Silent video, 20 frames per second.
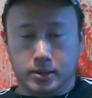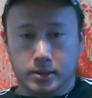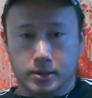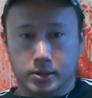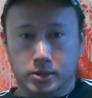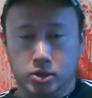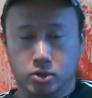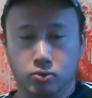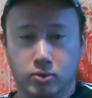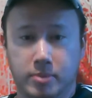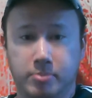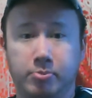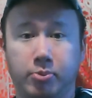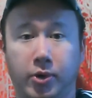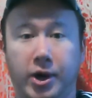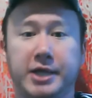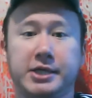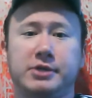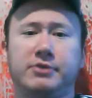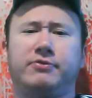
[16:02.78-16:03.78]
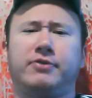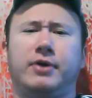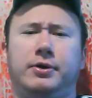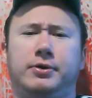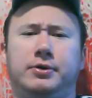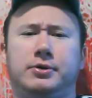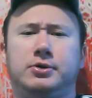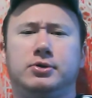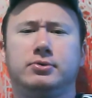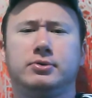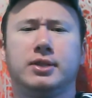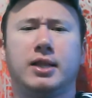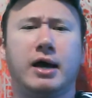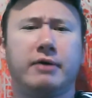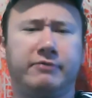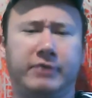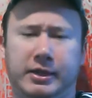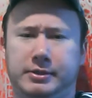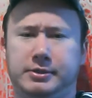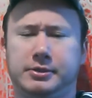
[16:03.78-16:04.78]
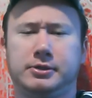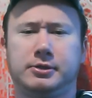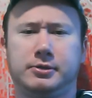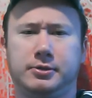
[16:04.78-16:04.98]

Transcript: you embrace failure. You love it.